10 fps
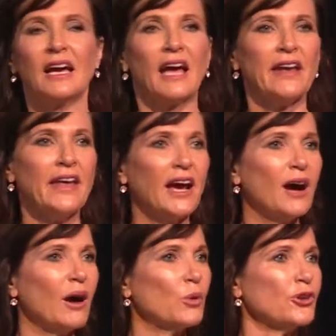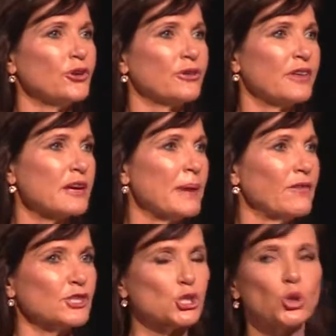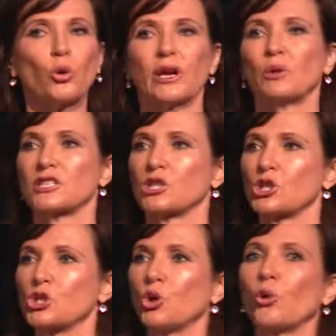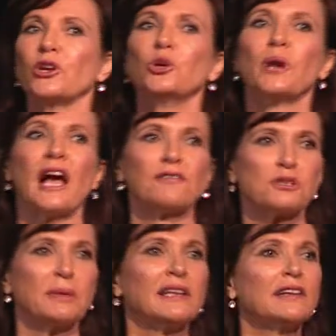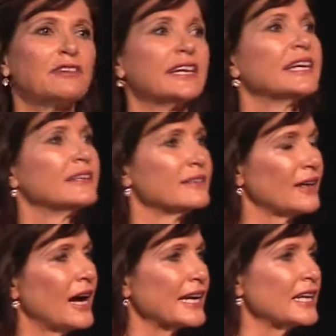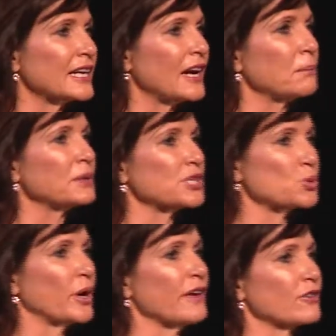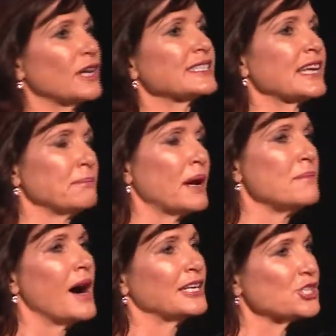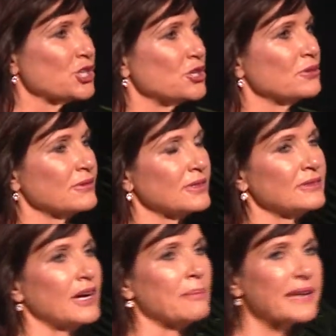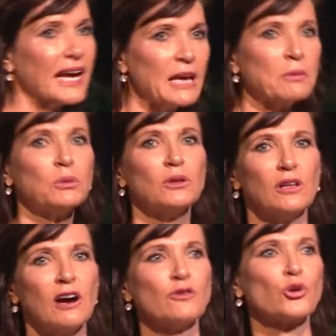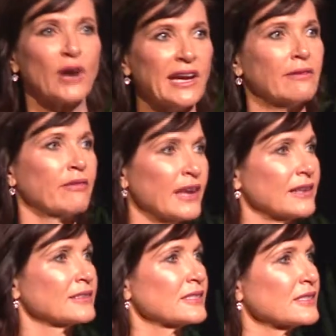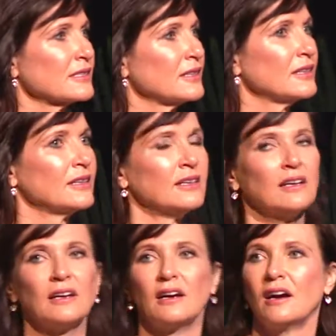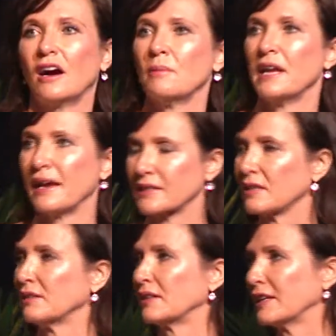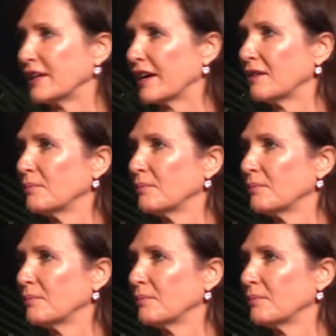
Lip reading: And now I want you to think about the story. What's the story you would have to be living in? I can accomplish whatever I set my mind to. I'm capable of great things. I'm an excellent leader.